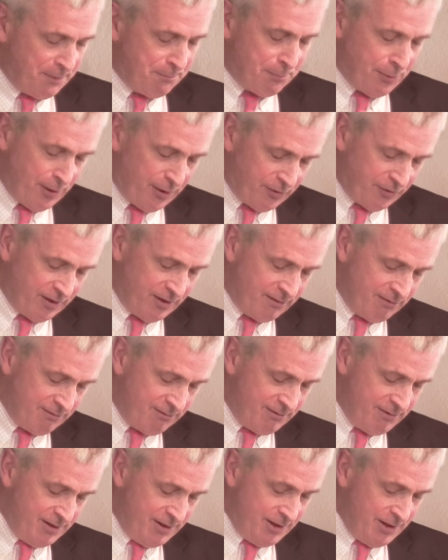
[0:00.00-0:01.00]
person
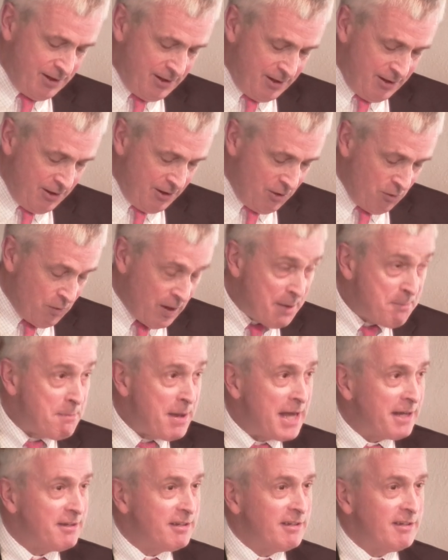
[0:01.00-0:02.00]
who I
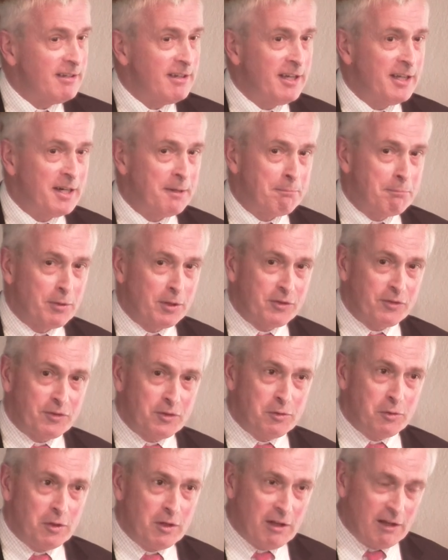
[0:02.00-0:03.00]
met in a Brooks
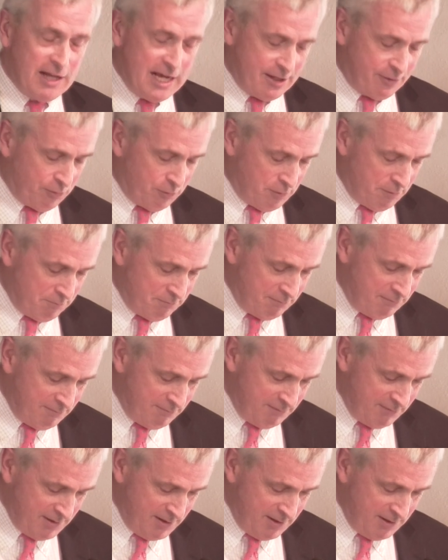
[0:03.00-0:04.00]
School classroom
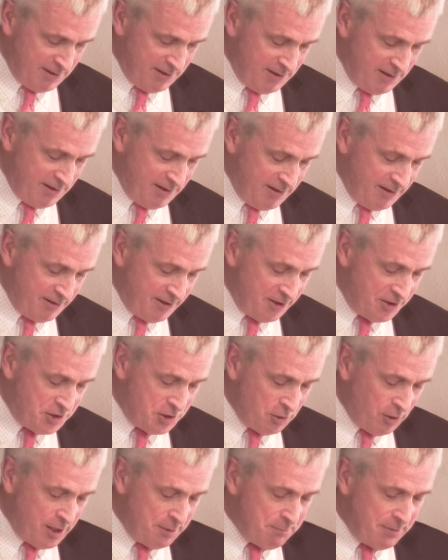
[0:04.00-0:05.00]
to
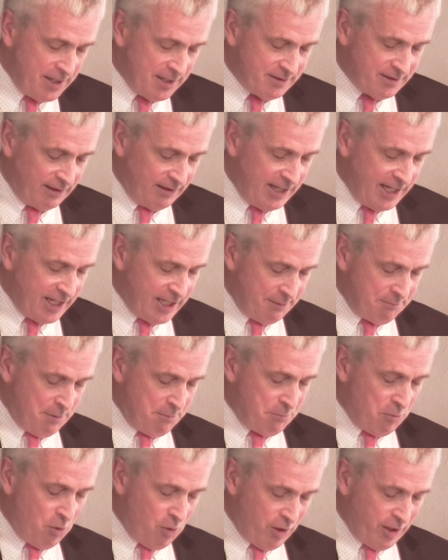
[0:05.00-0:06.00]
join me at the Lincoln
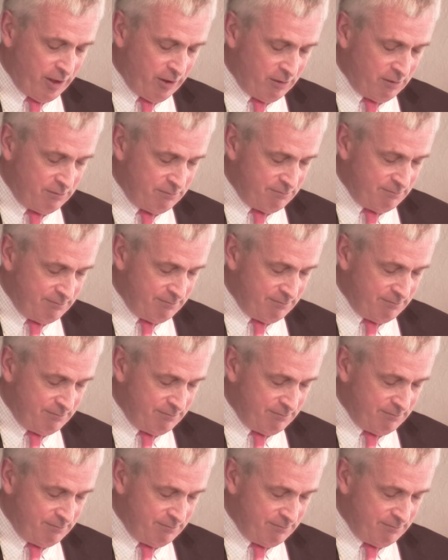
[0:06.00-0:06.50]
Memorial